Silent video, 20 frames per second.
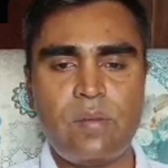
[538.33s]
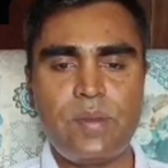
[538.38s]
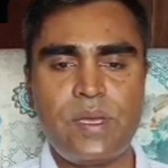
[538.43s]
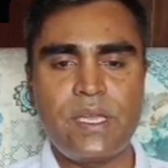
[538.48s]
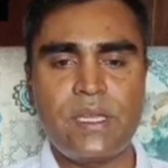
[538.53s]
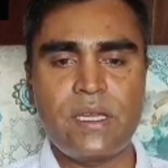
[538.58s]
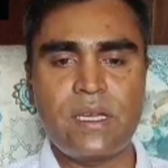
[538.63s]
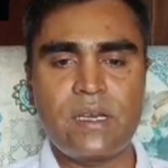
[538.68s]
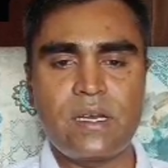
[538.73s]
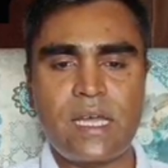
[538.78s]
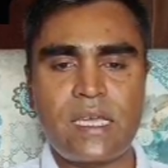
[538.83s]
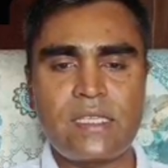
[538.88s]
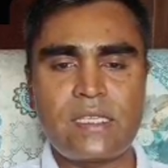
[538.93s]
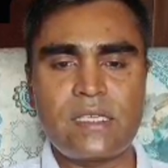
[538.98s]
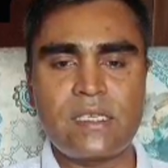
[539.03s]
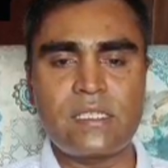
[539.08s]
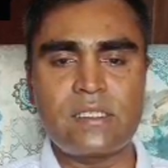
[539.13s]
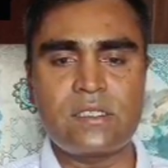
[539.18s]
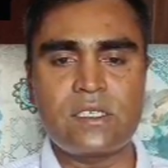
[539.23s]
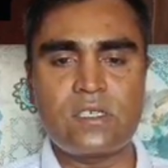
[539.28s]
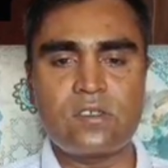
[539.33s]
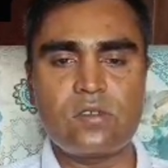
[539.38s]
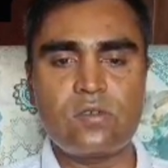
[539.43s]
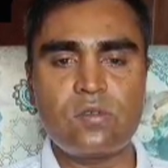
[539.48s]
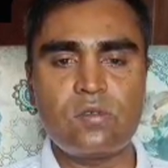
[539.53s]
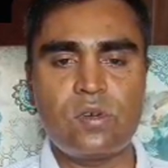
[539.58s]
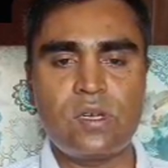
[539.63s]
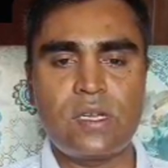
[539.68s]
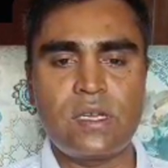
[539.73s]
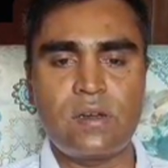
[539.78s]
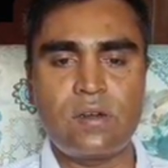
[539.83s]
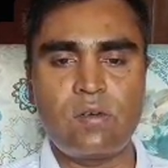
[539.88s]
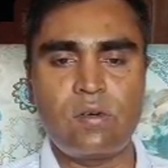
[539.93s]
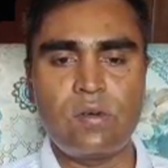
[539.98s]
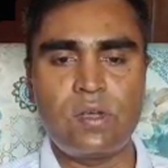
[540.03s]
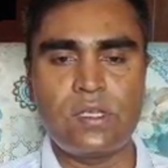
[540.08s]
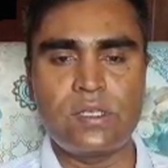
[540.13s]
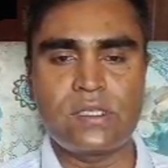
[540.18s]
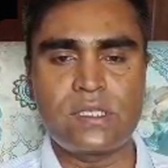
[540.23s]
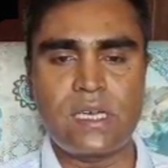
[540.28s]
being a right-handed surgeon,
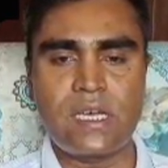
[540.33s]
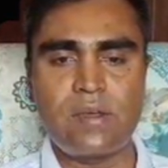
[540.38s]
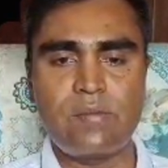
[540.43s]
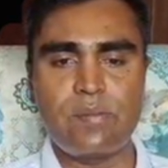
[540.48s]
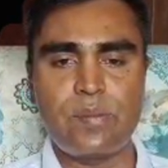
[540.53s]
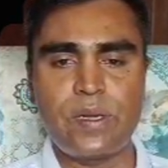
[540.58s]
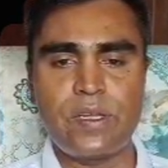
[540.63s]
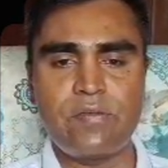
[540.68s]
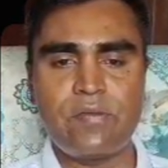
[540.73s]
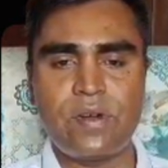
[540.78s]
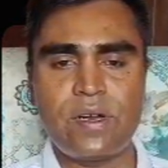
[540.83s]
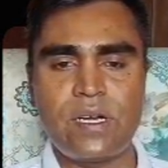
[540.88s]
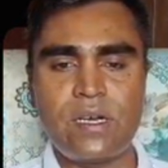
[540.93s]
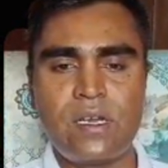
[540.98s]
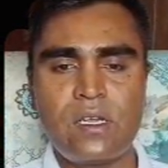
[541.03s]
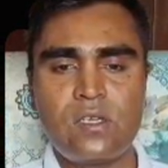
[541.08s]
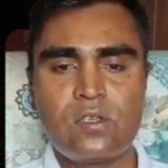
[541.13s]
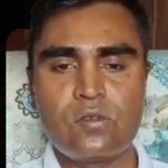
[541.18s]
which I prefer